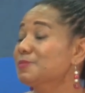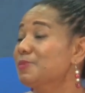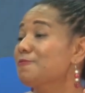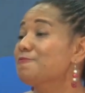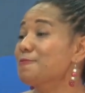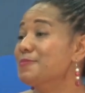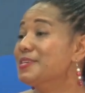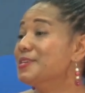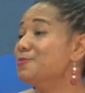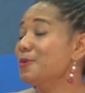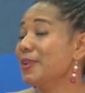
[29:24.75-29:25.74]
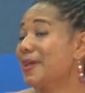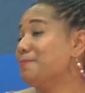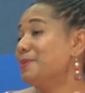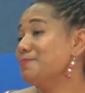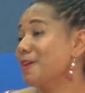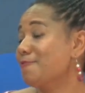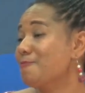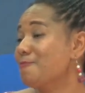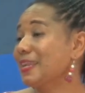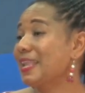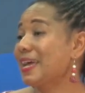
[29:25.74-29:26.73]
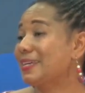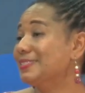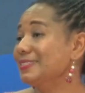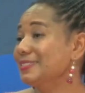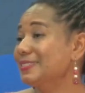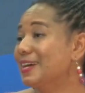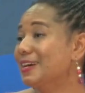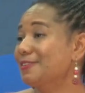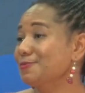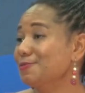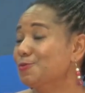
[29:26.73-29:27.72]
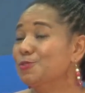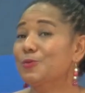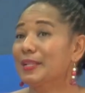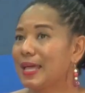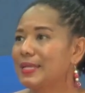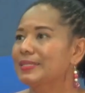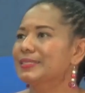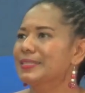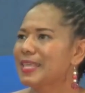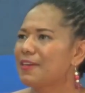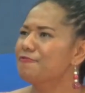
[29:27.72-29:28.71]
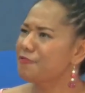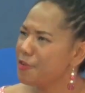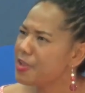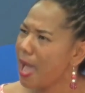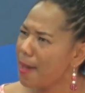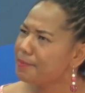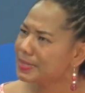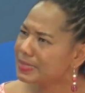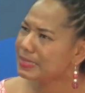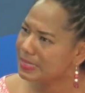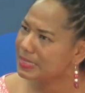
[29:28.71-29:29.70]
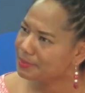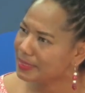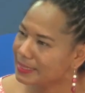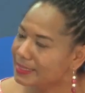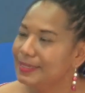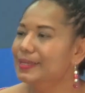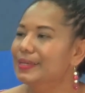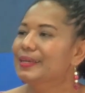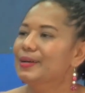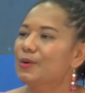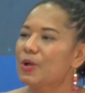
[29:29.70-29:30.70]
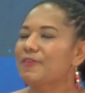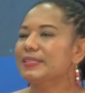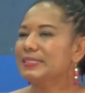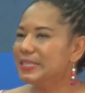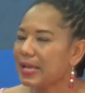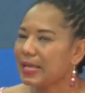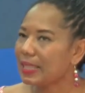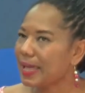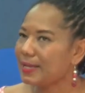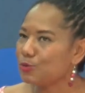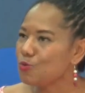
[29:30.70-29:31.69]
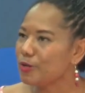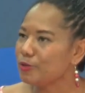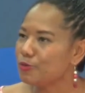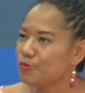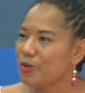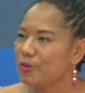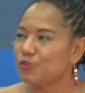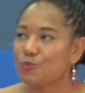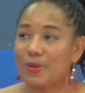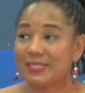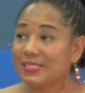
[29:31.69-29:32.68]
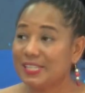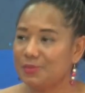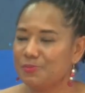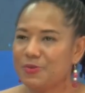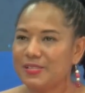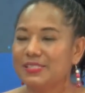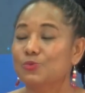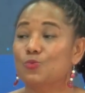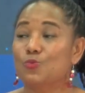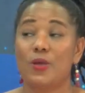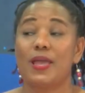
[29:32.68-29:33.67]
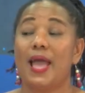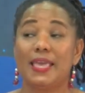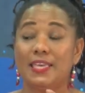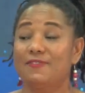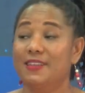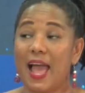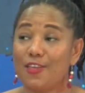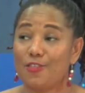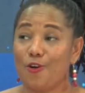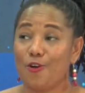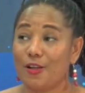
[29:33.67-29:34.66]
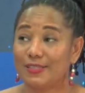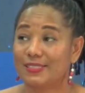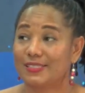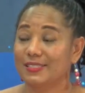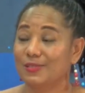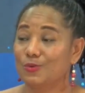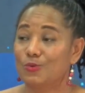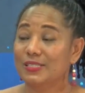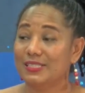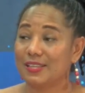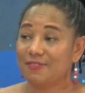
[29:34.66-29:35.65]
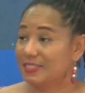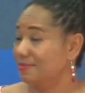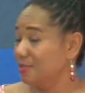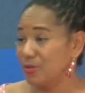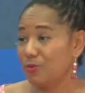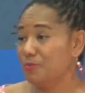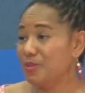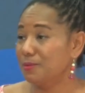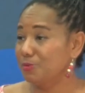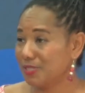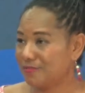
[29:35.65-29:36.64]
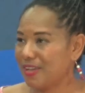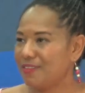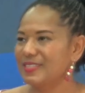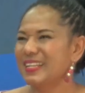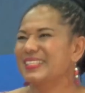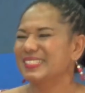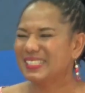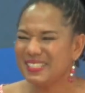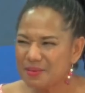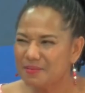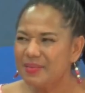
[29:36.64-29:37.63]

But for me, when I meet my former clients, social work clients, and they're very happy to see me, or if I see a client who went through a traumatic experience where even I thought they wouldn't be able to survive it, and I see them